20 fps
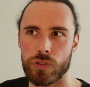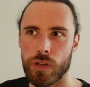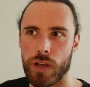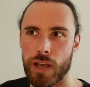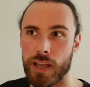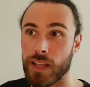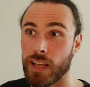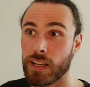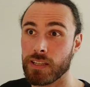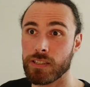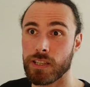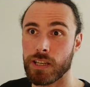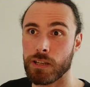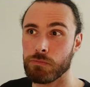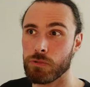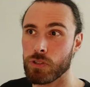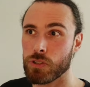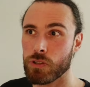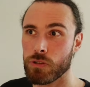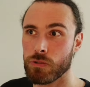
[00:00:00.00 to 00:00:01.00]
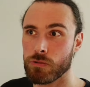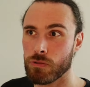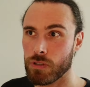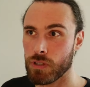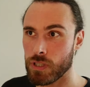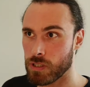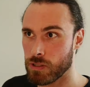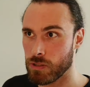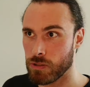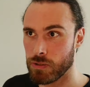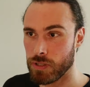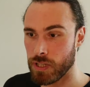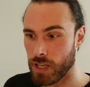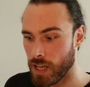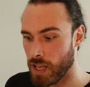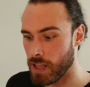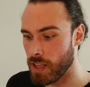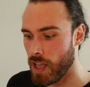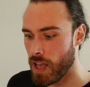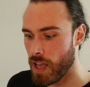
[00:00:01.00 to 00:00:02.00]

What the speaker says: and actually I'm just going to link to it again,